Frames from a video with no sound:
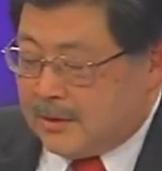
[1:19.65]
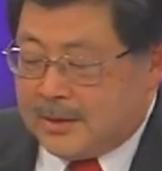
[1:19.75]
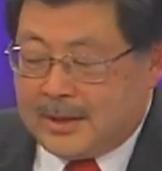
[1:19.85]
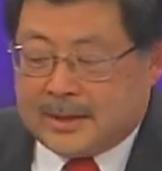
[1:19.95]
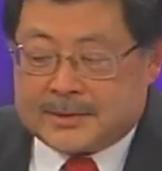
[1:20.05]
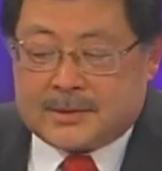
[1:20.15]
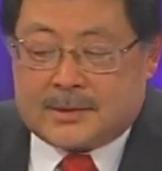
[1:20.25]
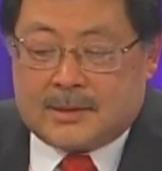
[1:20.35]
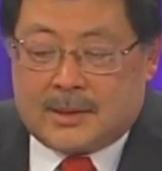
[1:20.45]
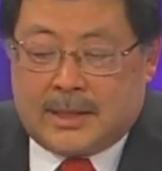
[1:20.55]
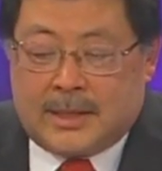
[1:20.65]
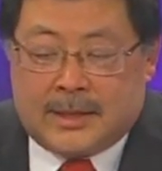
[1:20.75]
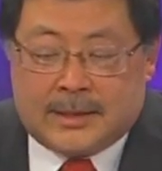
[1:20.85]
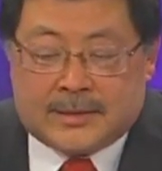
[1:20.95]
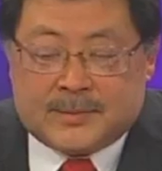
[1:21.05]
This
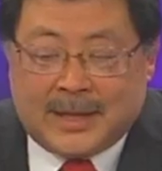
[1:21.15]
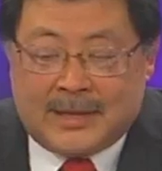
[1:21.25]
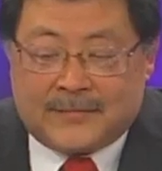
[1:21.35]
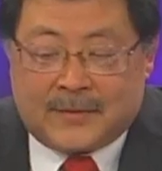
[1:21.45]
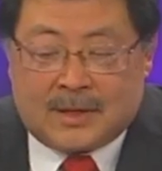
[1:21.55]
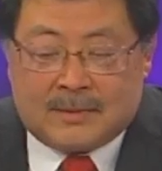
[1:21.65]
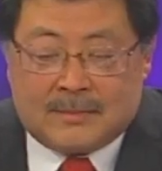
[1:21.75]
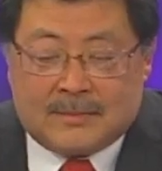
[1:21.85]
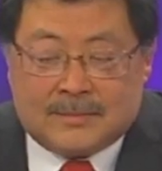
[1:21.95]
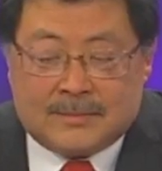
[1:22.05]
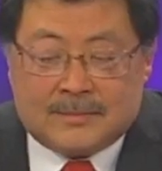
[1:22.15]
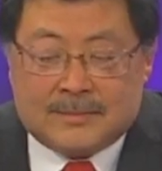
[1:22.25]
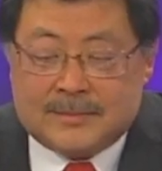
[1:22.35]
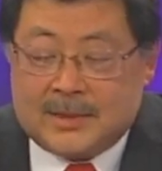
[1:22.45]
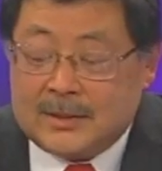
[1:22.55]
is made from,
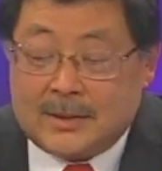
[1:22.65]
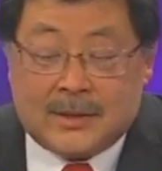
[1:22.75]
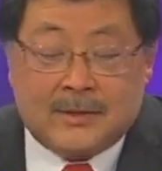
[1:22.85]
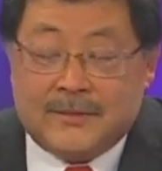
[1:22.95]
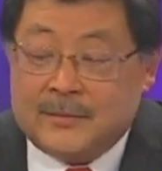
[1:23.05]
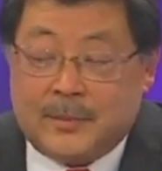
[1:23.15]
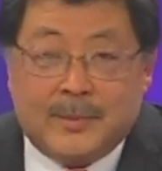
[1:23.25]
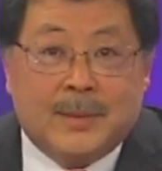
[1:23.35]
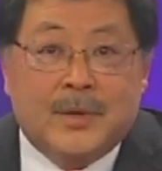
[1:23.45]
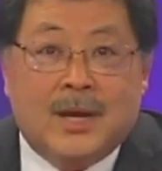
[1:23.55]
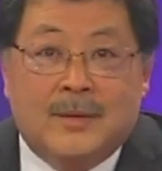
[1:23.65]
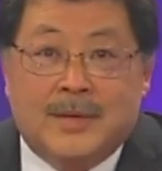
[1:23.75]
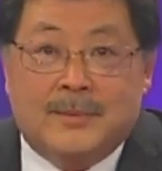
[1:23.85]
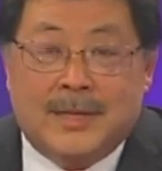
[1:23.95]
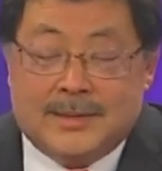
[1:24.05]
I don't even remember how
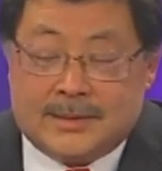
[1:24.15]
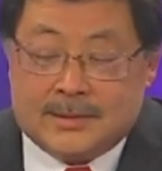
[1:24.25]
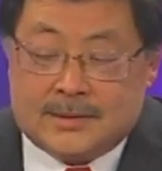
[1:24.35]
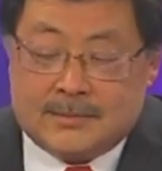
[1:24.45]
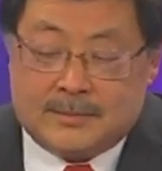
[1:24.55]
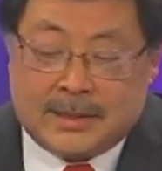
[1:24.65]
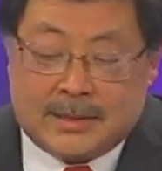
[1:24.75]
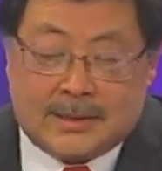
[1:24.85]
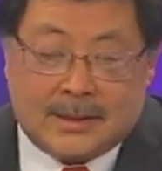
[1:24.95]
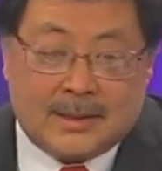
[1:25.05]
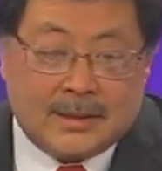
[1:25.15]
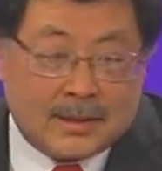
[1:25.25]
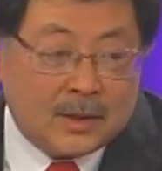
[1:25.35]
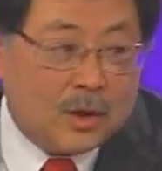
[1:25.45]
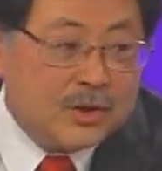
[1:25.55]
many pieces, but
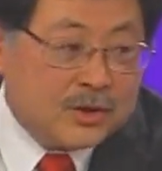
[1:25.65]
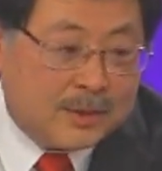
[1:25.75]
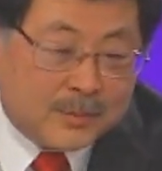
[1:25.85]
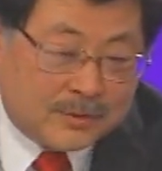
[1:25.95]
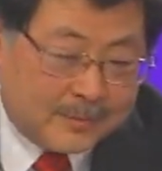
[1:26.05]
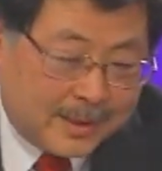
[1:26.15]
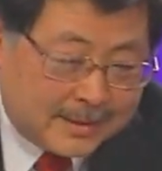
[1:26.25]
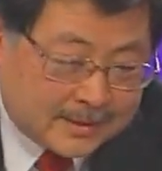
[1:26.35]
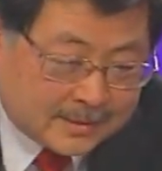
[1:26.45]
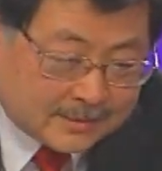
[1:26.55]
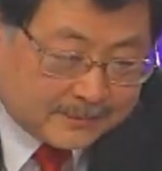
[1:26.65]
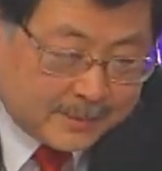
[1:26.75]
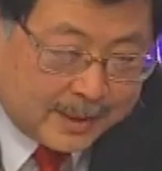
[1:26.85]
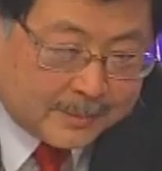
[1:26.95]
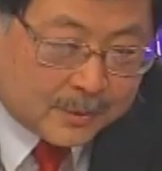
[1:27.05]
a large number of pieces
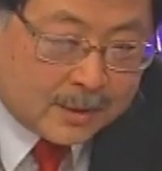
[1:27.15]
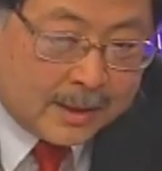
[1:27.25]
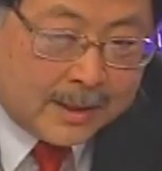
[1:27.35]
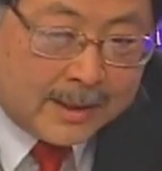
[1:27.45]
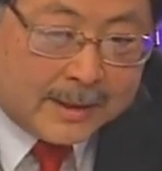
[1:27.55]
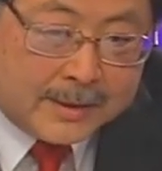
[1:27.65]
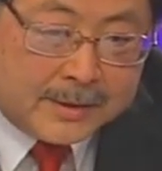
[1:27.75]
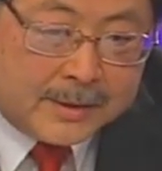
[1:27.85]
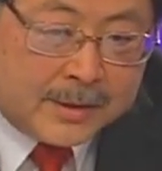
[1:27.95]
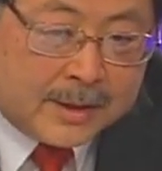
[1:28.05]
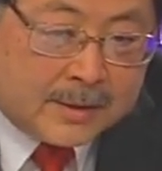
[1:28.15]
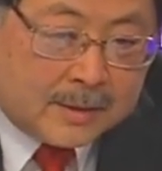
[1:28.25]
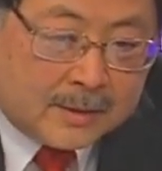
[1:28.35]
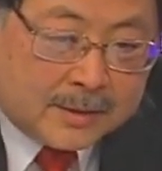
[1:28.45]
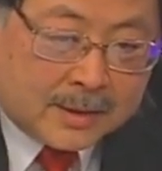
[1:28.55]
of paper.
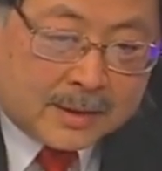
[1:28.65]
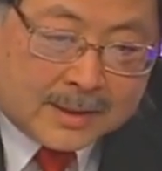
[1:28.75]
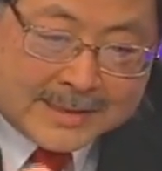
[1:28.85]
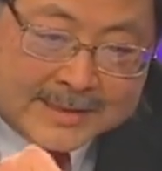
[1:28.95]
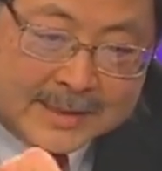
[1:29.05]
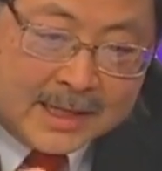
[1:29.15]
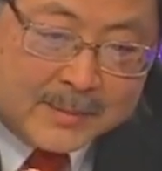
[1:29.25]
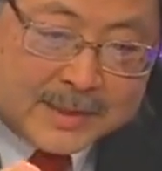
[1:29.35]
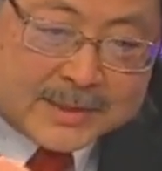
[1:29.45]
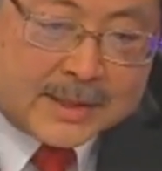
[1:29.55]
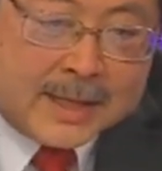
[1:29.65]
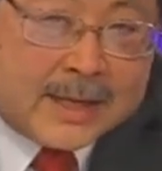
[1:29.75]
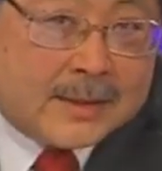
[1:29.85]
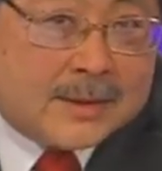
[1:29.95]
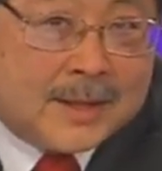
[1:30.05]
They're segments
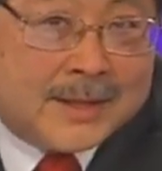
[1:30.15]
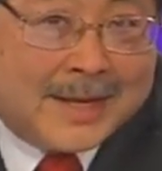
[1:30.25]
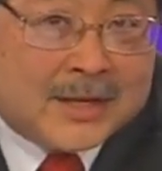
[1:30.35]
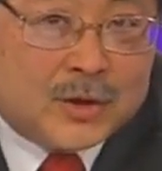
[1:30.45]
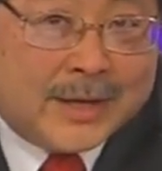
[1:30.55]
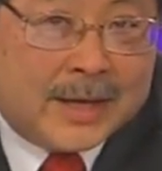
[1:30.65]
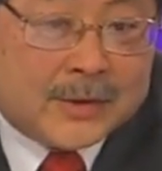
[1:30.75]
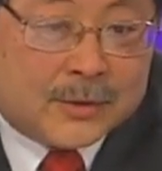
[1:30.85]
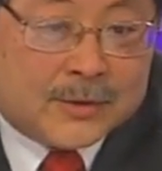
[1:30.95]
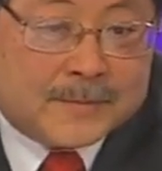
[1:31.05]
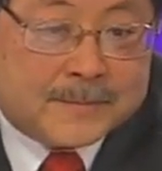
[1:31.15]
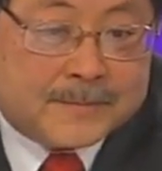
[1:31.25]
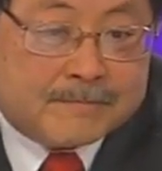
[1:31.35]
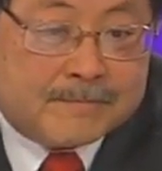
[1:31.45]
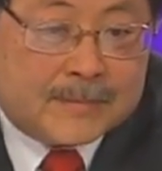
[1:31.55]
that connect together
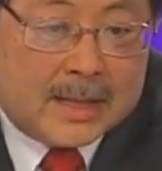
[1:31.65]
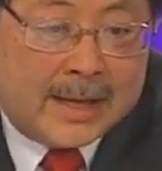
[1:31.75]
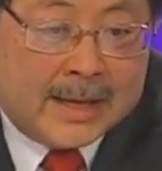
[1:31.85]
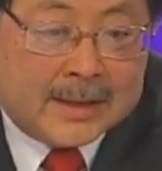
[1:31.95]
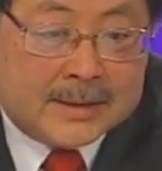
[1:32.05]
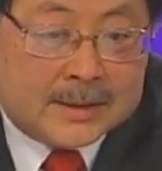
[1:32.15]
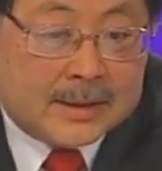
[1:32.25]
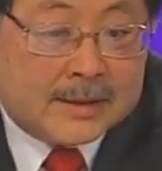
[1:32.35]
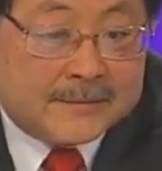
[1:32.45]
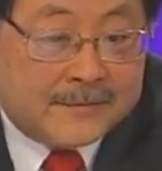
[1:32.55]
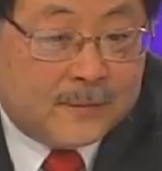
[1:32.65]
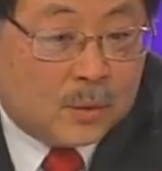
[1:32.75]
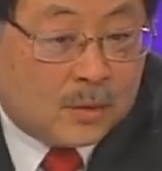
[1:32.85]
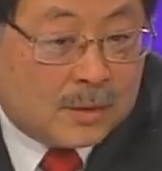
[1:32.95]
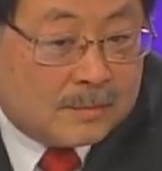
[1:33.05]
and
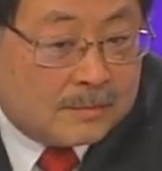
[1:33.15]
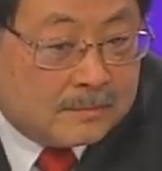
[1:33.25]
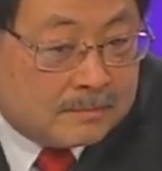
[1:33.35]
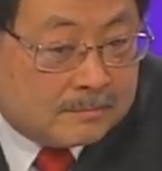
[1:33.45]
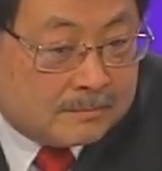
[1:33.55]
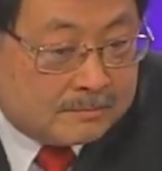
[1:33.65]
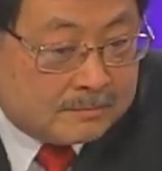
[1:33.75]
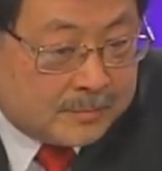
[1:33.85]
form